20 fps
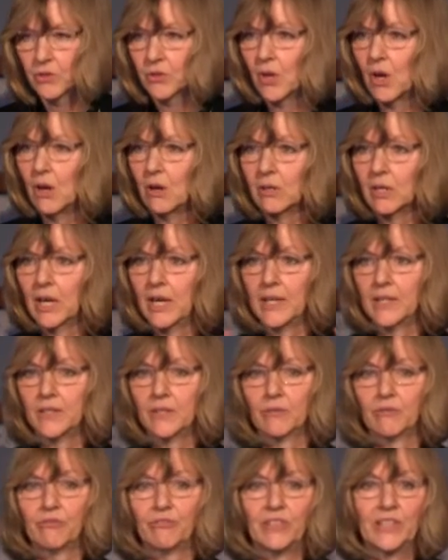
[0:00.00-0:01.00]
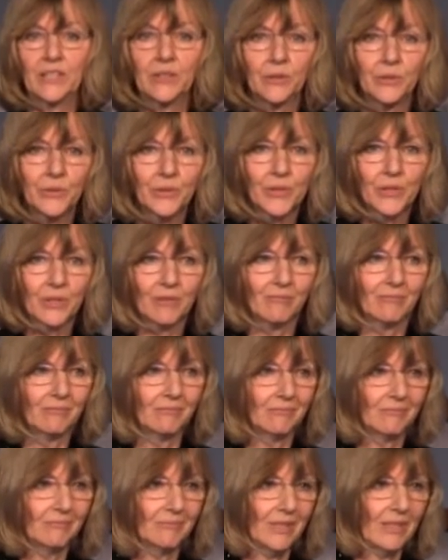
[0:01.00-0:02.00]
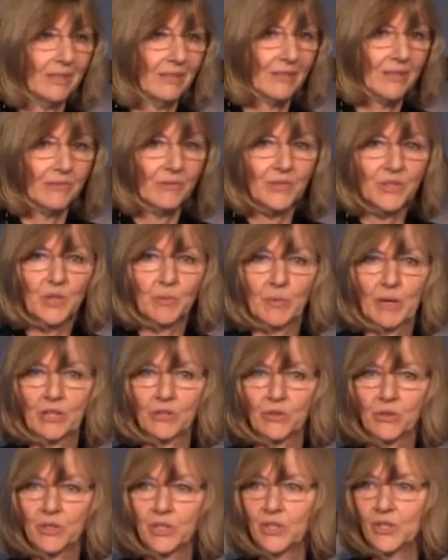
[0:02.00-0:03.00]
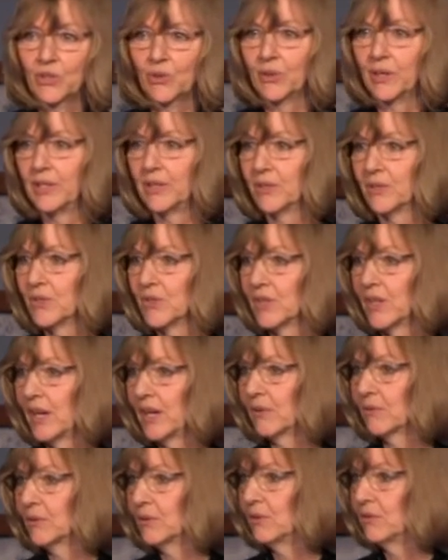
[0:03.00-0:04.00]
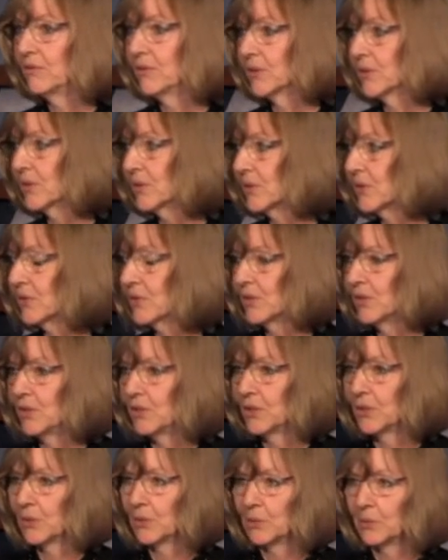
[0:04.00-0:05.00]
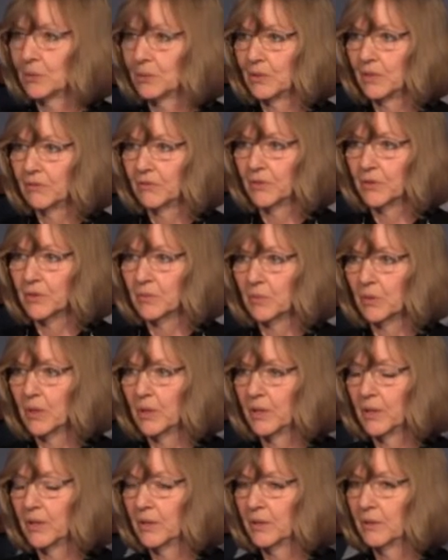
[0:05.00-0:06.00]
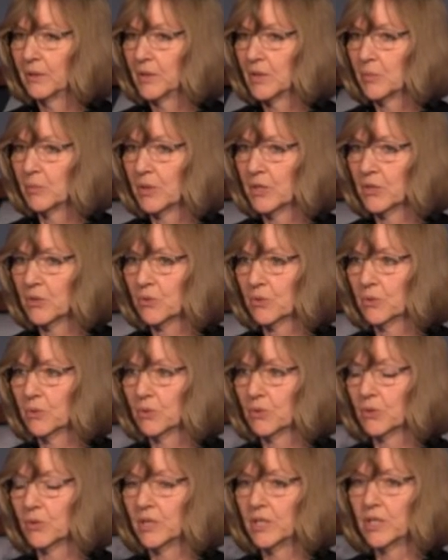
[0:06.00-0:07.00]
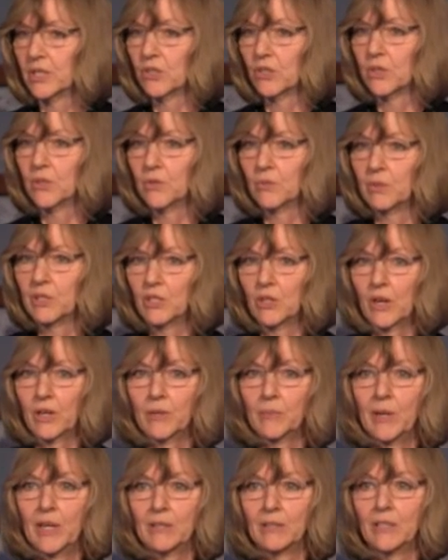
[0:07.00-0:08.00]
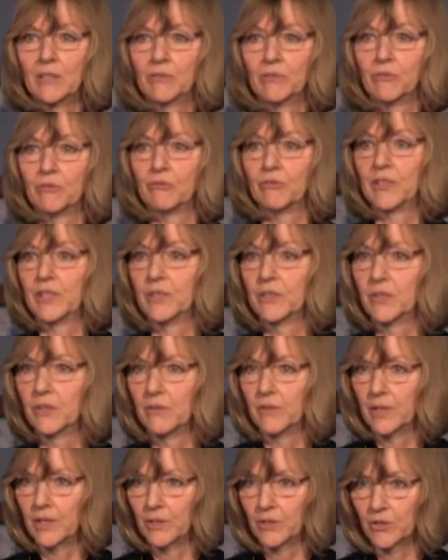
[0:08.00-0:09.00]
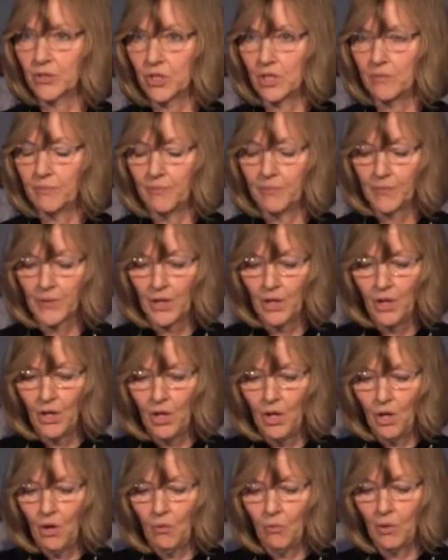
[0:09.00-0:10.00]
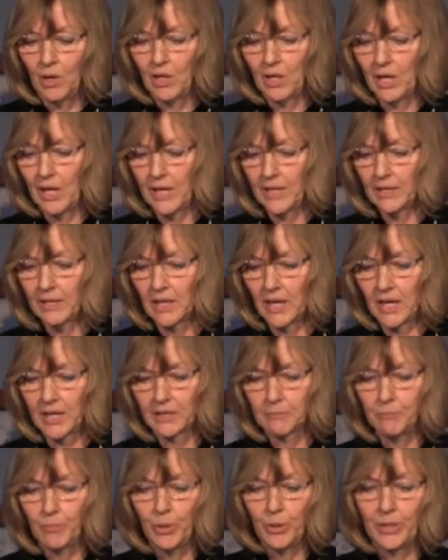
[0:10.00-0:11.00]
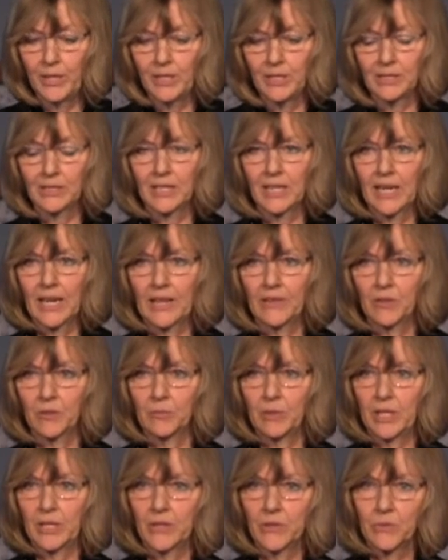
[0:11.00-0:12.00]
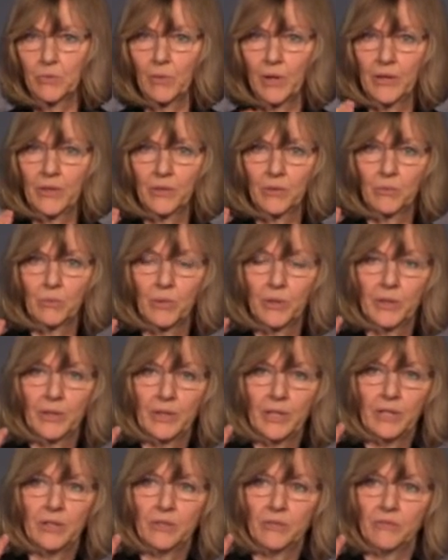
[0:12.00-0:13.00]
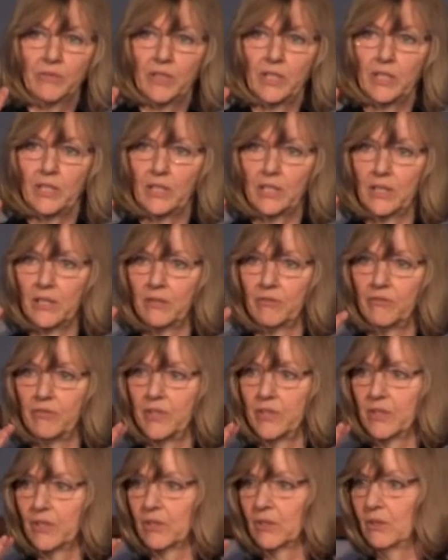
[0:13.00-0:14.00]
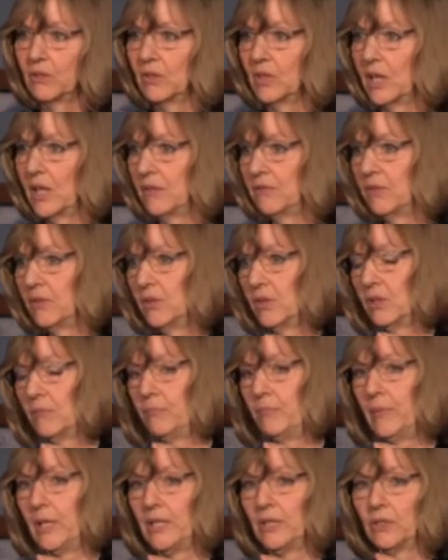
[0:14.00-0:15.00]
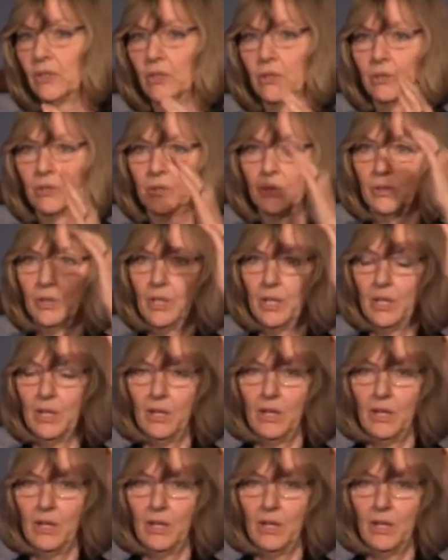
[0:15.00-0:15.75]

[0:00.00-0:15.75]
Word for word: There's all kinds of fields and different specialties, cranial sacral versus, you know, different uh, spiritual traditions. We talk about different fields of energy. Well, I, I put it together because whether we're intervening at a physical level, a mental,